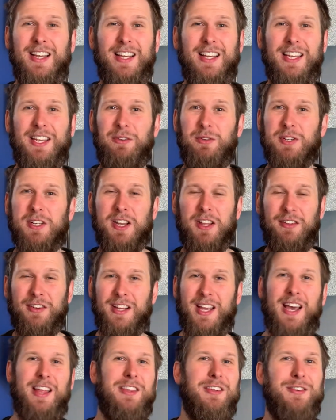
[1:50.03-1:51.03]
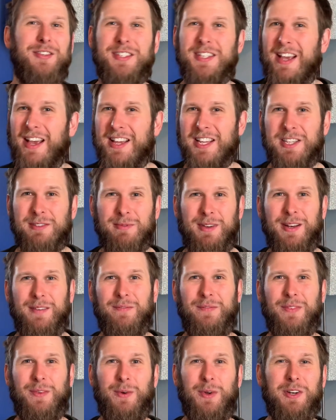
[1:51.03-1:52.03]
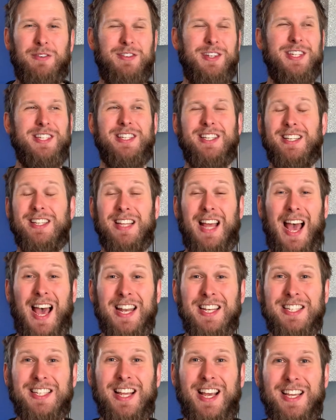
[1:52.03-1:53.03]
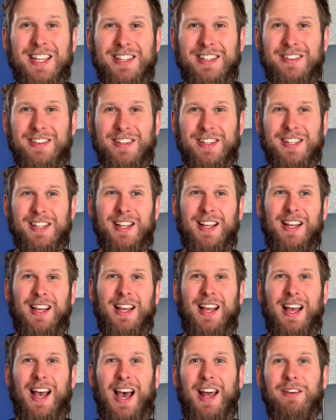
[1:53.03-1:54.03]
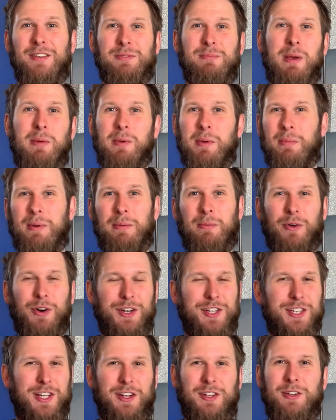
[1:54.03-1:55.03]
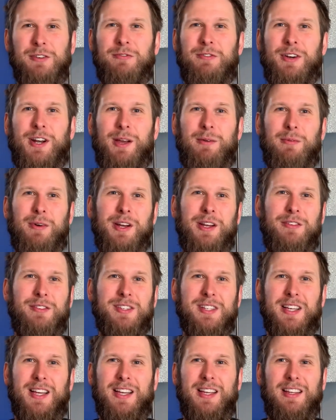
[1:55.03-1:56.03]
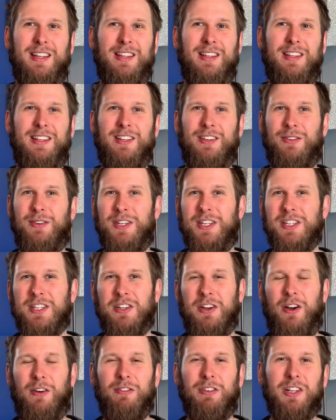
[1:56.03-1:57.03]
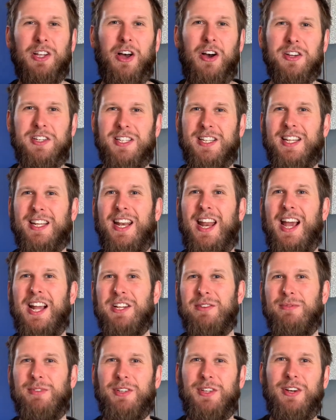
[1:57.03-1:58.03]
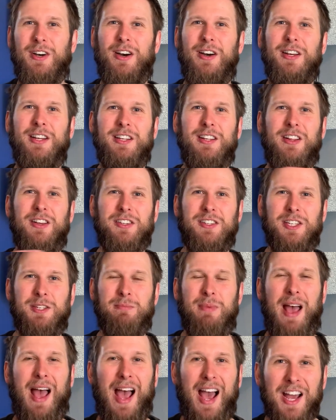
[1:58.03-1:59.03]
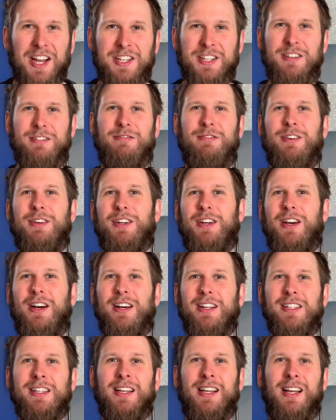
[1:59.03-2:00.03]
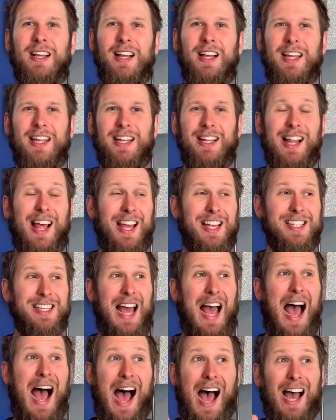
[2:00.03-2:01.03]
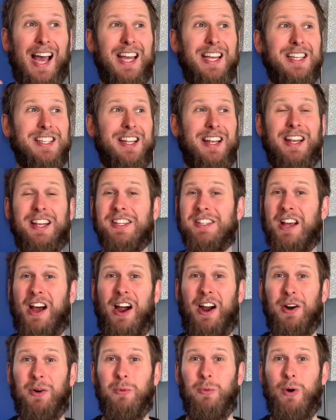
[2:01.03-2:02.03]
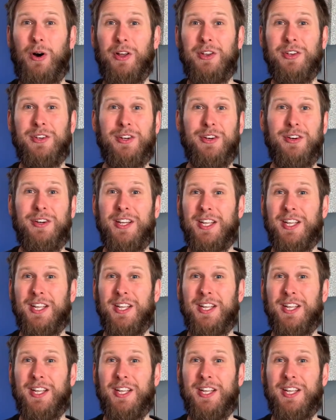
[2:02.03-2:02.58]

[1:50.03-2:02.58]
he was another guy in the Old Testament, one of Jesus' ancestors and it was maybe a bit more subtle for him where he was like you know he just sort of lost his connection with god he lost his passion for god he let his eyes and his heart wander and he